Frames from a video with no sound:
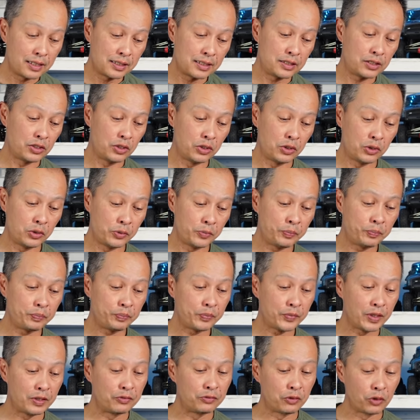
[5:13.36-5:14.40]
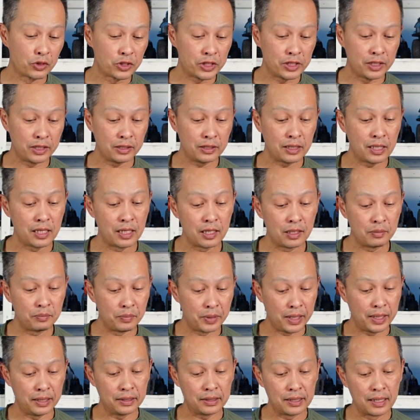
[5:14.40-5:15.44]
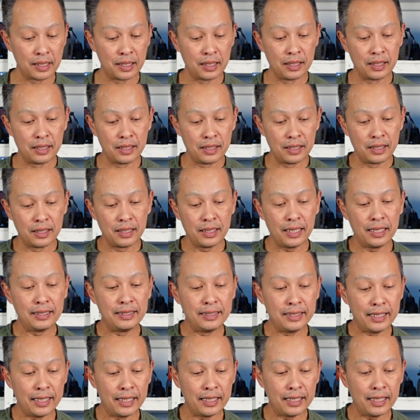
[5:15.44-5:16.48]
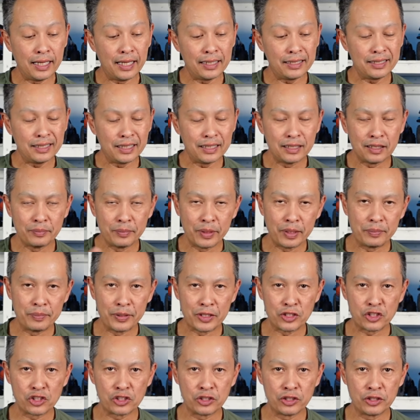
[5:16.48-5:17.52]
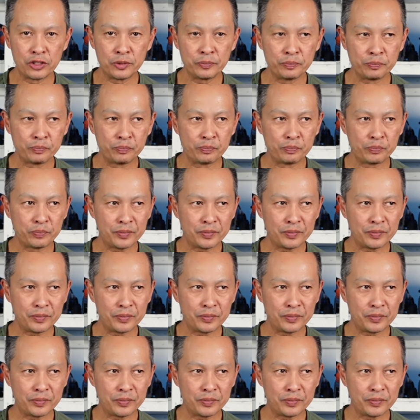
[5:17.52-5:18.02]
So, unfortunate, but in the big picture,